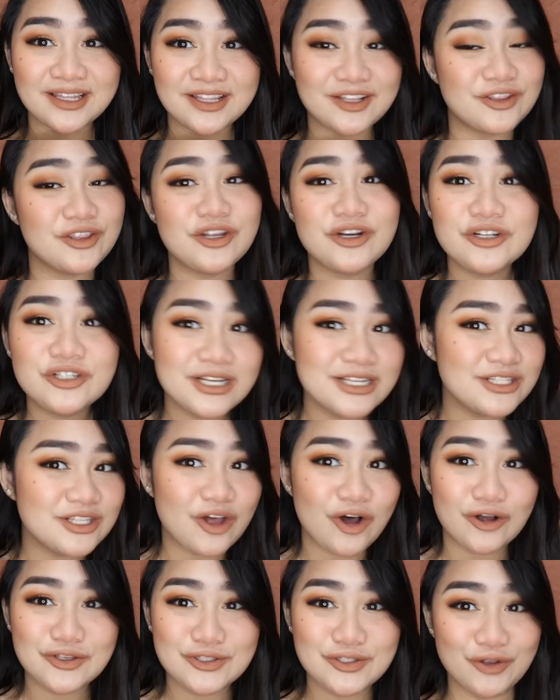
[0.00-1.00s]
They're just
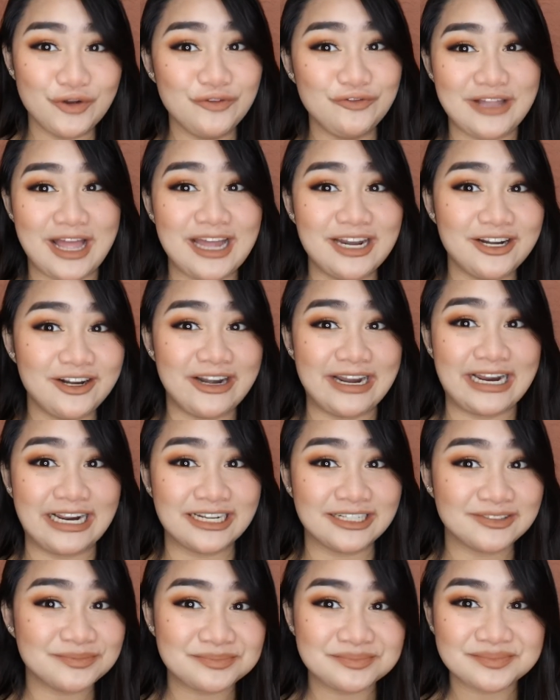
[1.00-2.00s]
all so
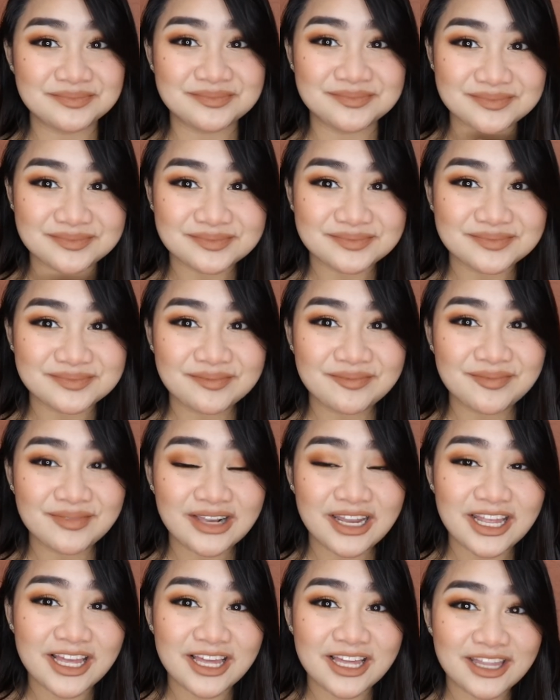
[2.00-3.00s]
flattering.
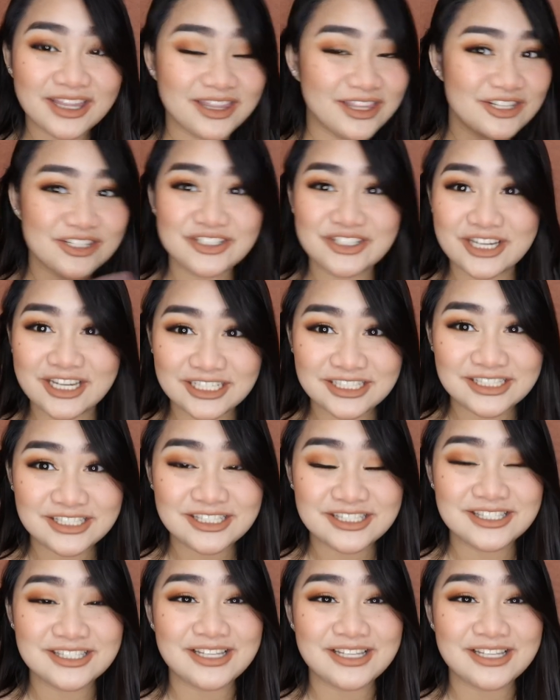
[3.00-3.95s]
The shades